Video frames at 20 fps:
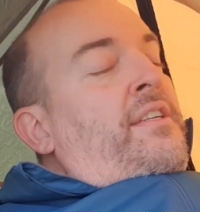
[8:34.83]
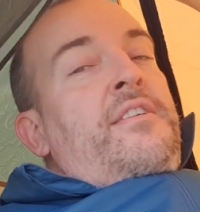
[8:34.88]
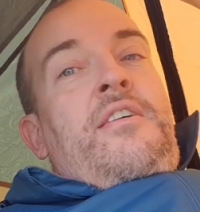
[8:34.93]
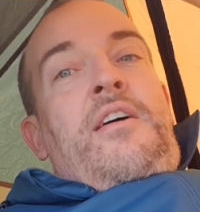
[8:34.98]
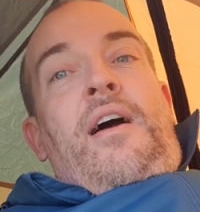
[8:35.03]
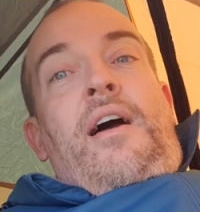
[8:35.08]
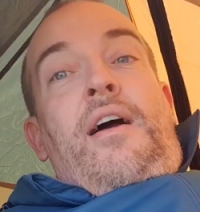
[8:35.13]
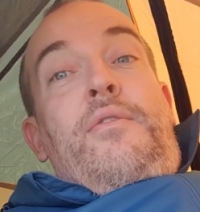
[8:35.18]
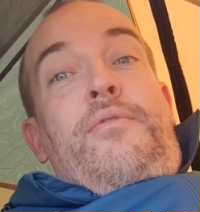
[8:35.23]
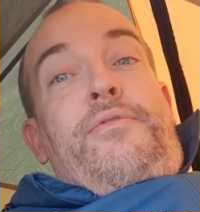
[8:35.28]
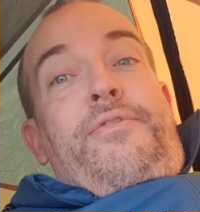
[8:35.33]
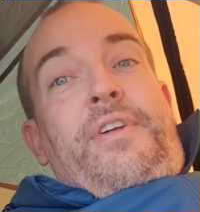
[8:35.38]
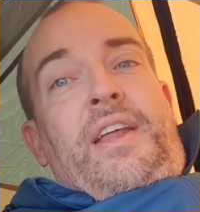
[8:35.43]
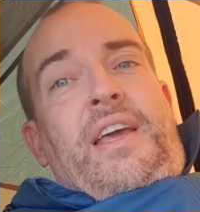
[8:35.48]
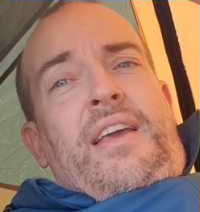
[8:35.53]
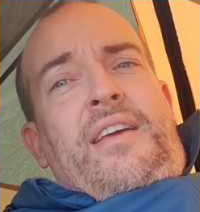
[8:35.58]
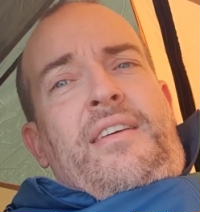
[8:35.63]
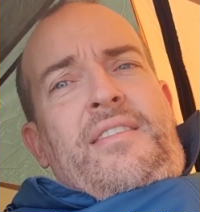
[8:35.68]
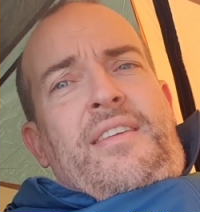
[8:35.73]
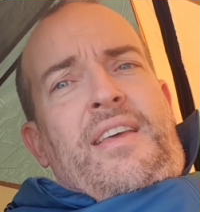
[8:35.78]

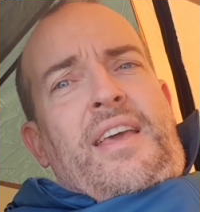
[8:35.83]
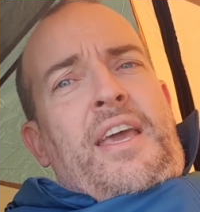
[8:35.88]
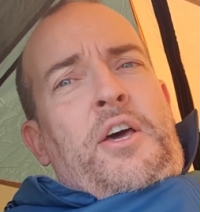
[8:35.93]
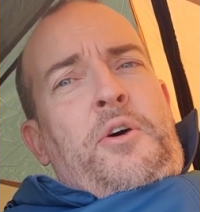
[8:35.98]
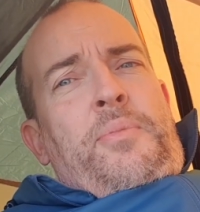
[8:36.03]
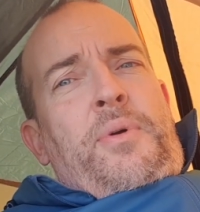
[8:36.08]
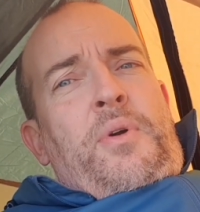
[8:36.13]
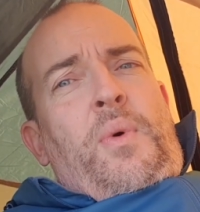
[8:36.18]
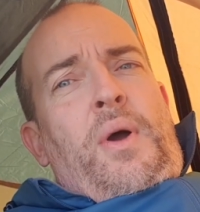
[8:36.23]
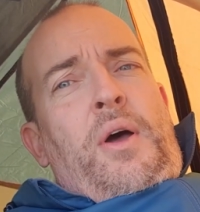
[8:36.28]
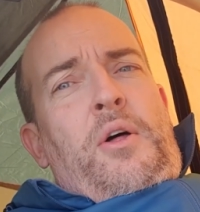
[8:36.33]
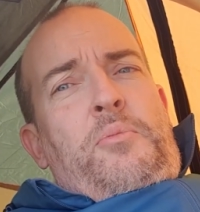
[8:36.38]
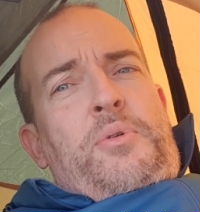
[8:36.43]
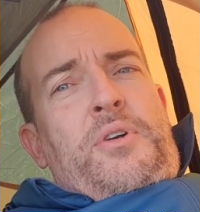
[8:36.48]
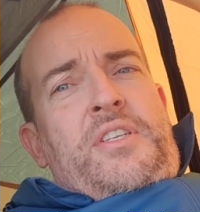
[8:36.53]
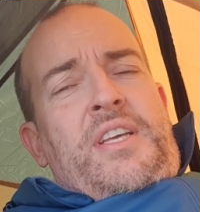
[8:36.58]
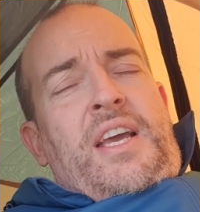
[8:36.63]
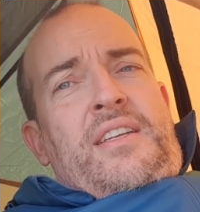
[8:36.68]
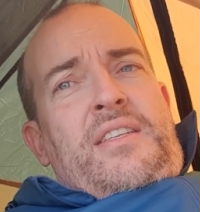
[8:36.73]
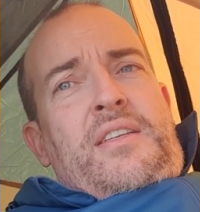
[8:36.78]
hopefully it'll be well
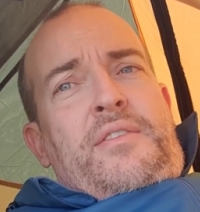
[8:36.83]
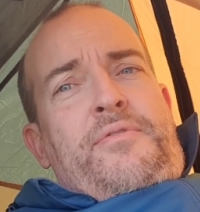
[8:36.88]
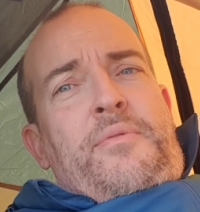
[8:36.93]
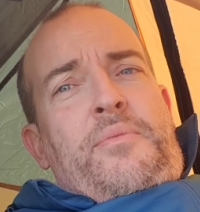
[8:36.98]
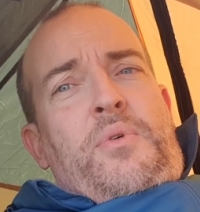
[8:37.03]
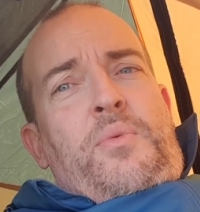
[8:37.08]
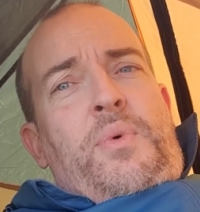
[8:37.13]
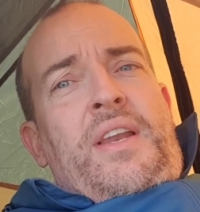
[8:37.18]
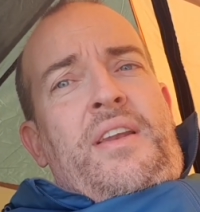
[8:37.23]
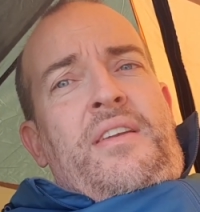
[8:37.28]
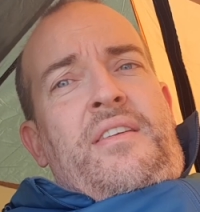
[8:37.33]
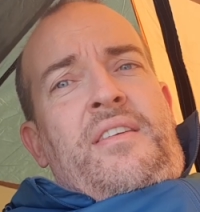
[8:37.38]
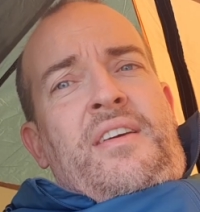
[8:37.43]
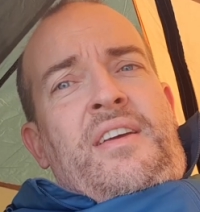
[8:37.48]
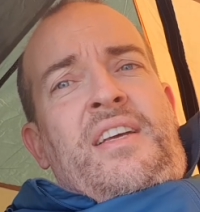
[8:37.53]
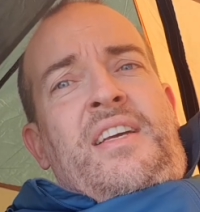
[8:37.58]
protected from the wind.